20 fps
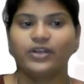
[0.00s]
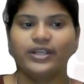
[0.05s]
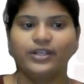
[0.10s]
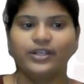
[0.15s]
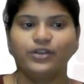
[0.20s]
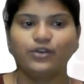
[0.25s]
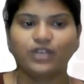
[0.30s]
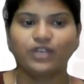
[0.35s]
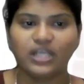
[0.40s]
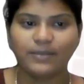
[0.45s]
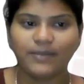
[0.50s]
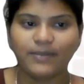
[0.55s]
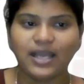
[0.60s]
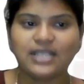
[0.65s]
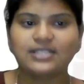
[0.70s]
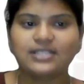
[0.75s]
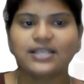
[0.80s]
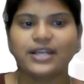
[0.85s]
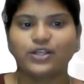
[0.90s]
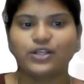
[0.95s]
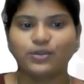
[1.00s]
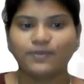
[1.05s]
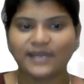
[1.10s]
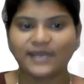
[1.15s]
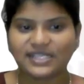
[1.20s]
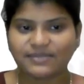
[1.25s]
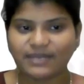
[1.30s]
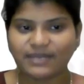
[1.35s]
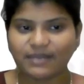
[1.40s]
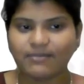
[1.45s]
nuclear mass,
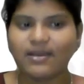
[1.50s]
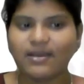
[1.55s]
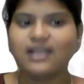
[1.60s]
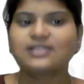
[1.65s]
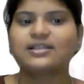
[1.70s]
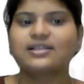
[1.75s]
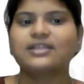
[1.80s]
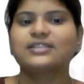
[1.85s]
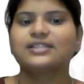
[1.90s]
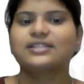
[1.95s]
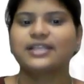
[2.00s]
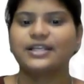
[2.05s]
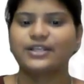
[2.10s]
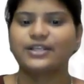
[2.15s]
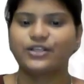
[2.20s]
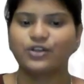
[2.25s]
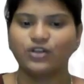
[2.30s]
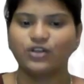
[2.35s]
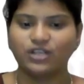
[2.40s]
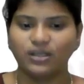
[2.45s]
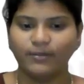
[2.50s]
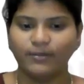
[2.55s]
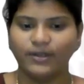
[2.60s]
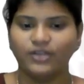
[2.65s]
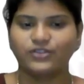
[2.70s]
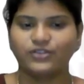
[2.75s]
cytoplasmic mass, and centriole number.